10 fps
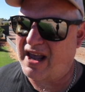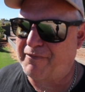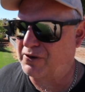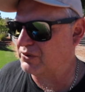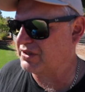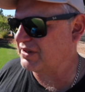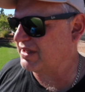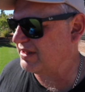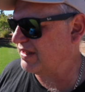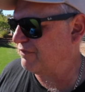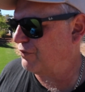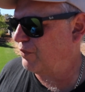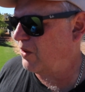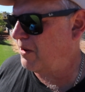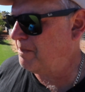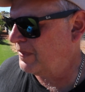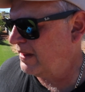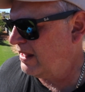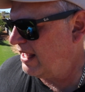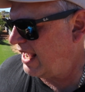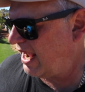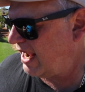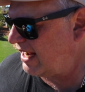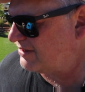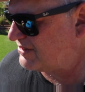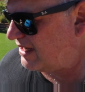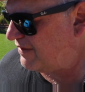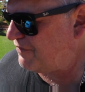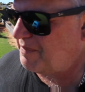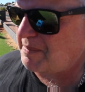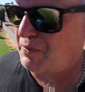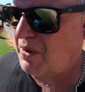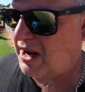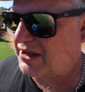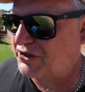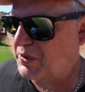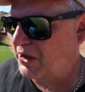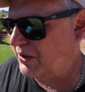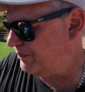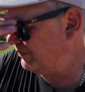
I haven't looked at the thing for a while. And if I remember rightly as well,